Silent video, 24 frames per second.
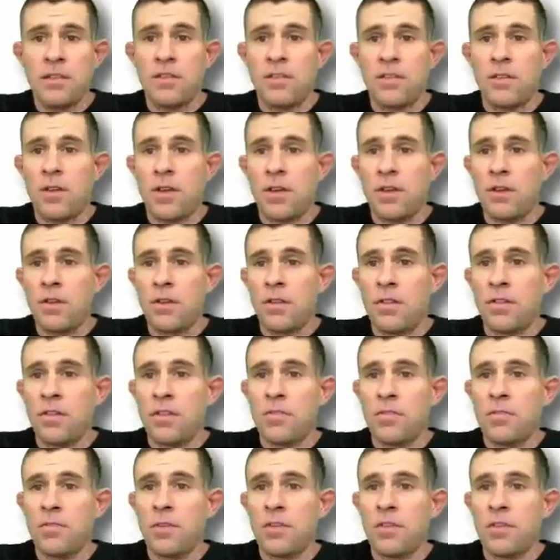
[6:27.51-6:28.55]
so I know that
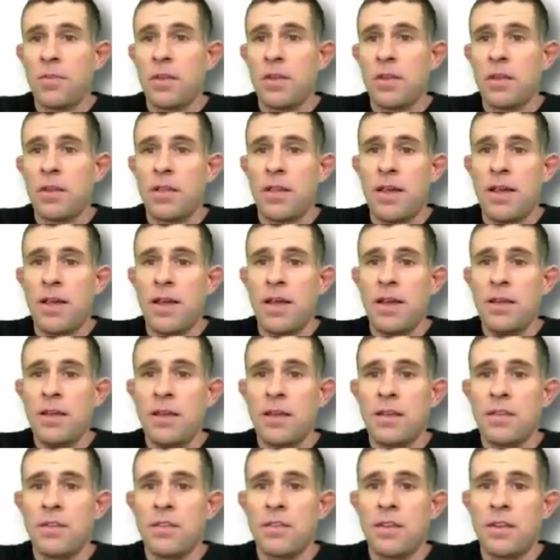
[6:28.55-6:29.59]
this must be a line
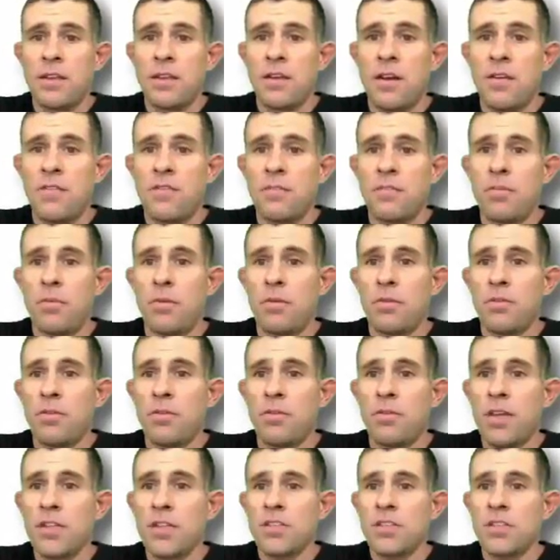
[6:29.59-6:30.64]
extending off in both
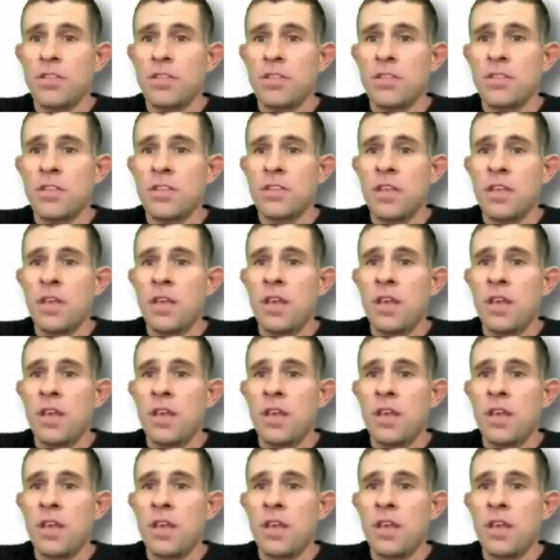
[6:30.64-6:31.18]
directions.